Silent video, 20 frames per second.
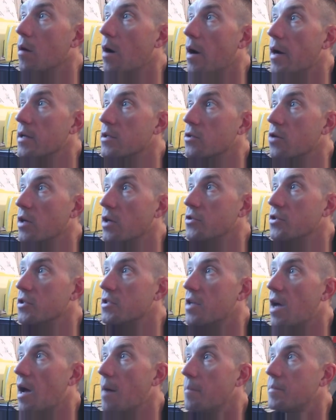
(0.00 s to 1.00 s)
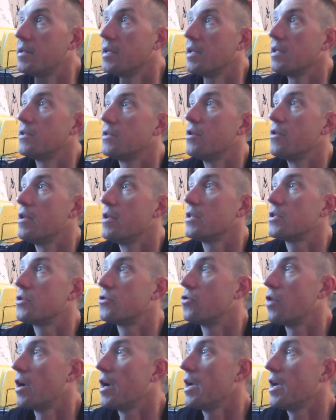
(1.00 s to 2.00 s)
Alright, so I just hopped into this
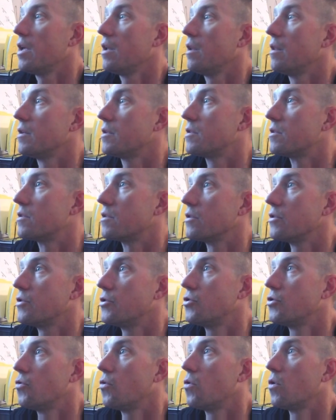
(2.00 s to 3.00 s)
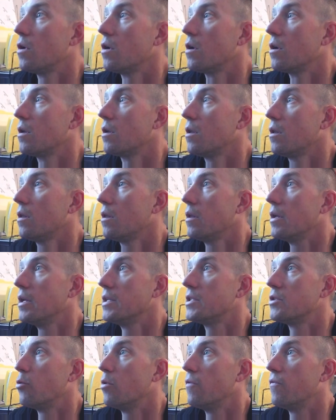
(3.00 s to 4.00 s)
trade. This is a short.
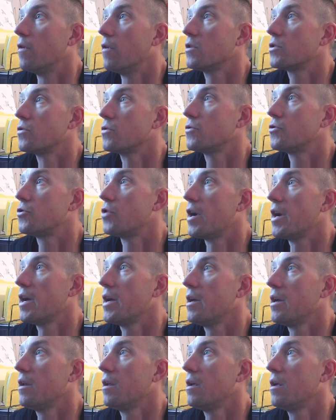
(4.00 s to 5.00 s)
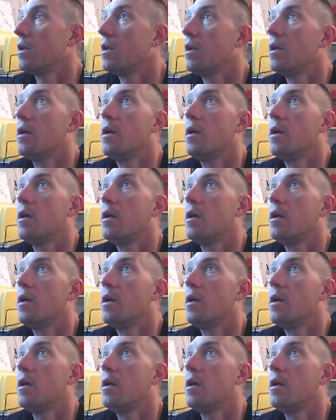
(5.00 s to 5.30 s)
It's a reversal trade.